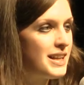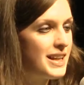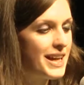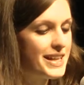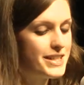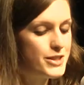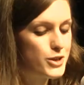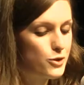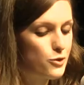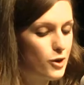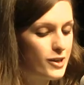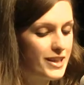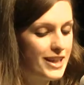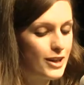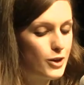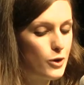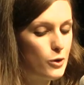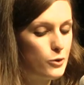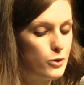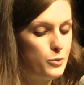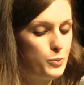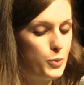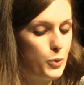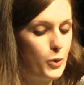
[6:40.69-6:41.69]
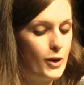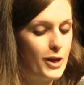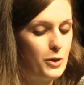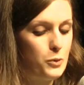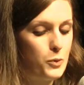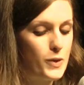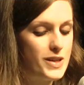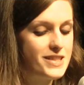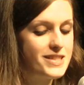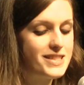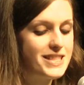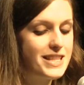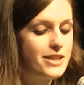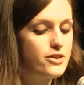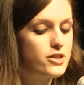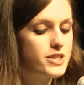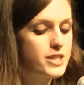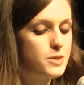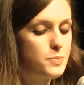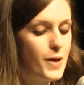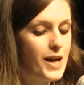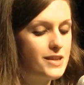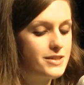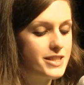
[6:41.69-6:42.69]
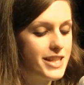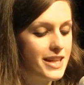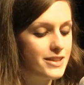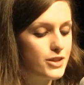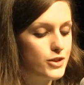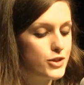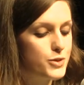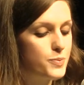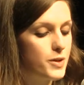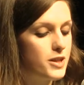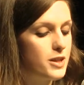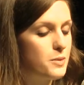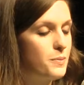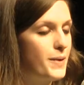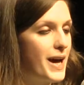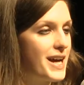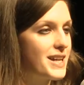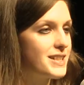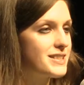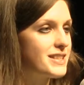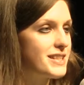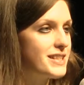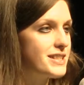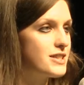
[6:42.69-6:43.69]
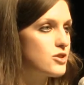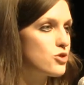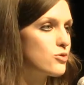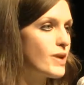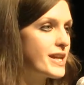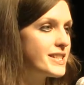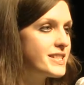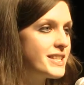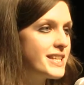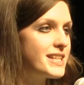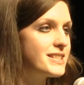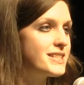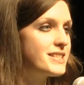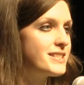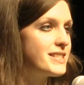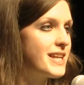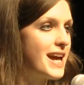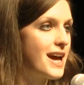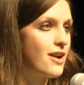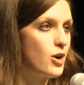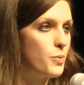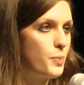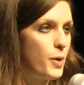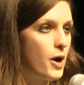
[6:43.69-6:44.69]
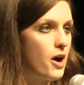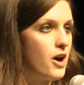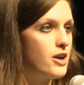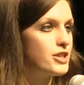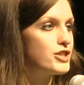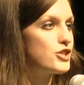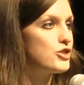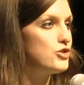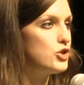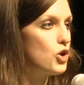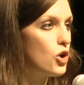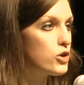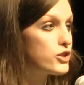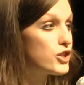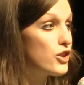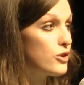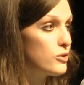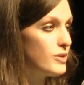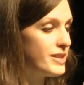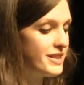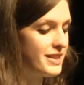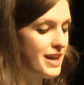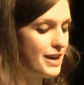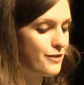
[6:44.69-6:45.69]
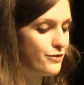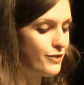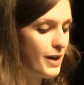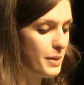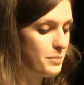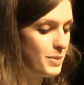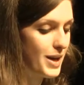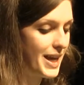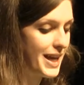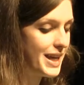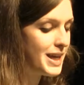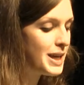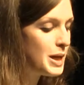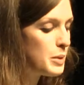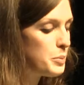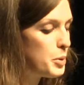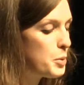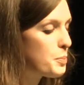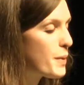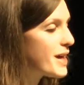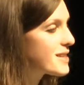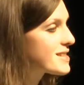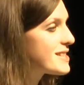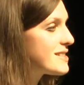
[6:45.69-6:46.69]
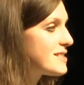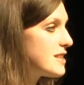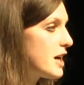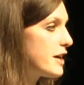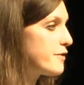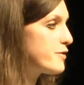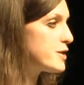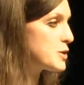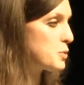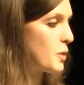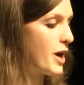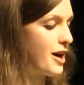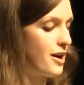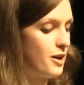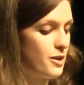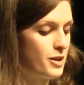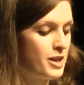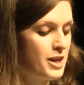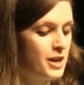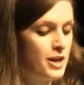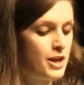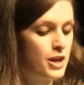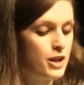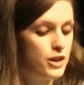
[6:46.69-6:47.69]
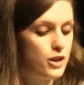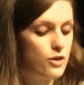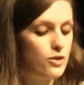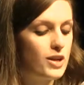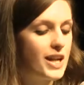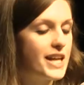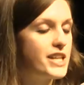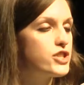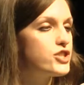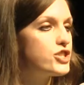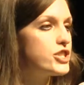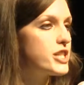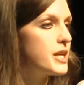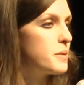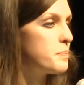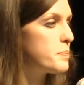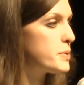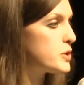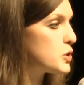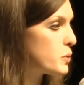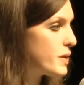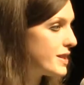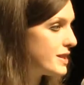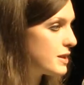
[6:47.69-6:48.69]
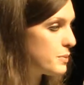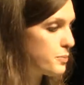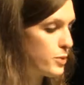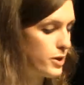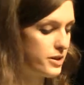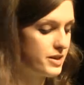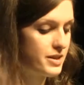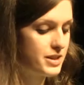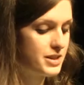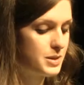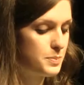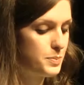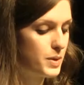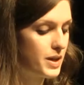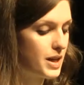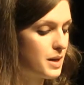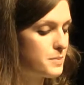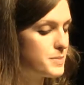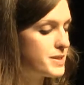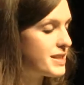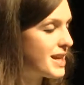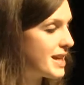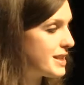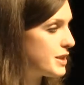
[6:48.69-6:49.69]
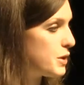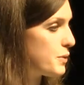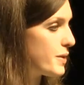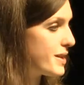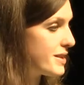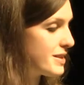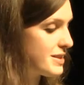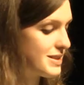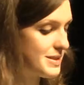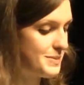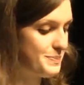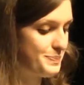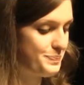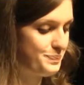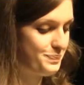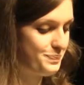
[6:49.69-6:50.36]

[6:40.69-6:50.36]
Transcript: Later on in Golden Boy, when a secret about Daniel's brother Max is threatening to tear apart not only their family, but Max's life as well, the relationship between the brothers becomes tenuous.